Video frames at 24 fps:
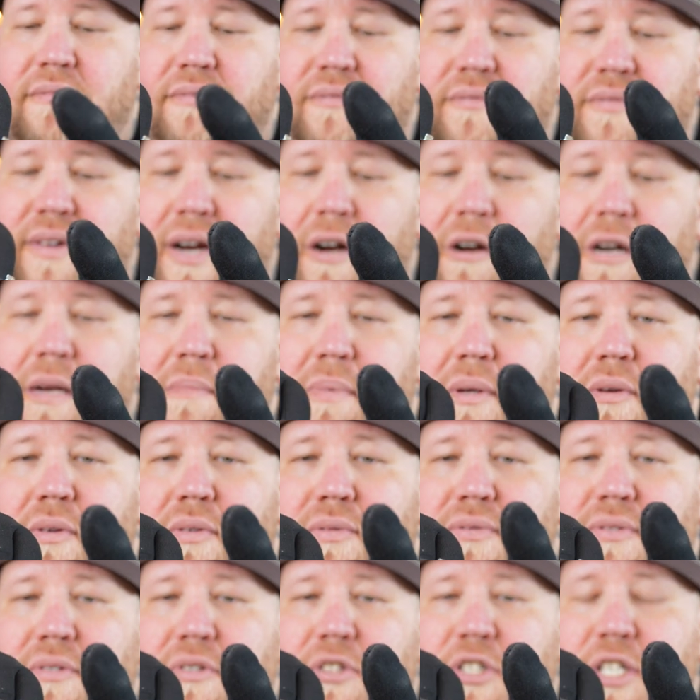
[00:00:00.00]
Very
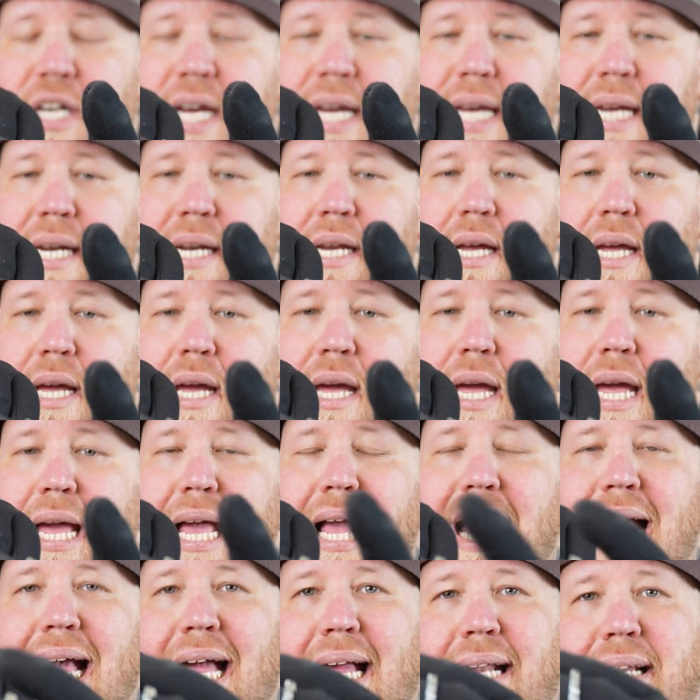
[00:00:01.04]
beautiful chain.
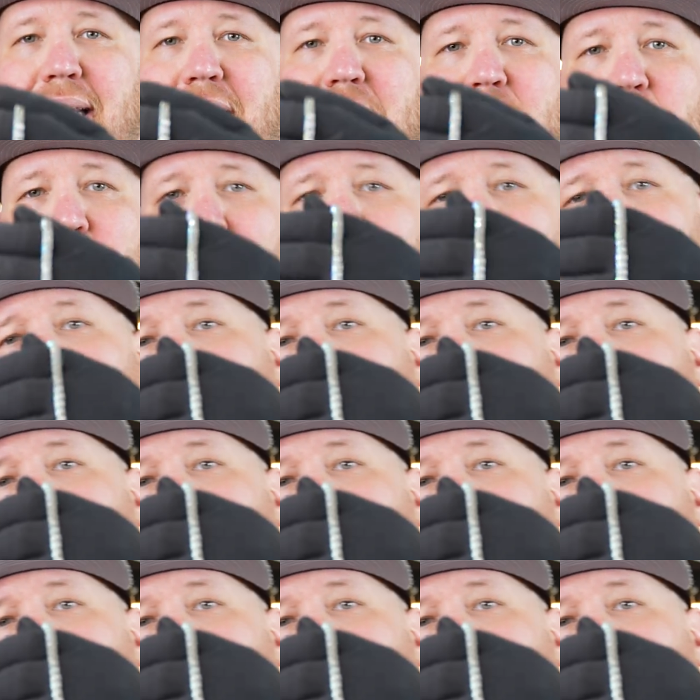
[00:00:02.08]
And you know what